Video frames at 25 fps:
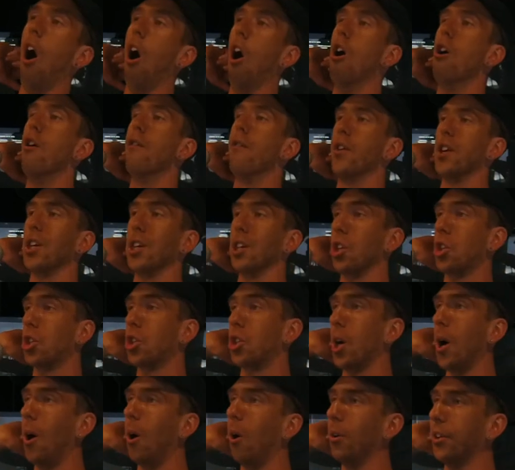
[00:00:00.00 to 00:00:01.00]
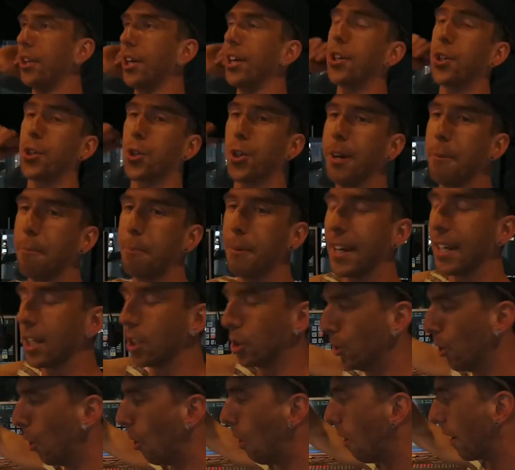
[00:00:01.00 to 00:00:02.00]
over your shoulder, dripping
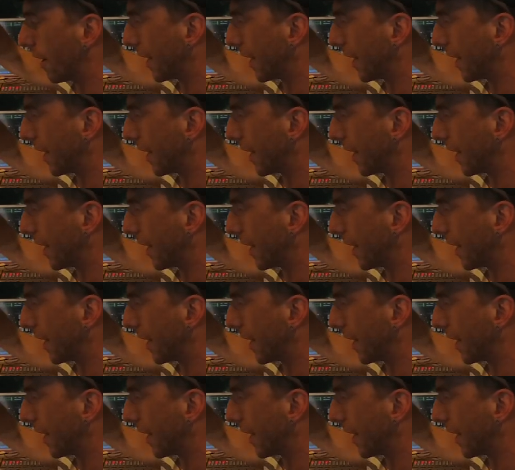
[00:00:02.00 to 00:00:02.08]
your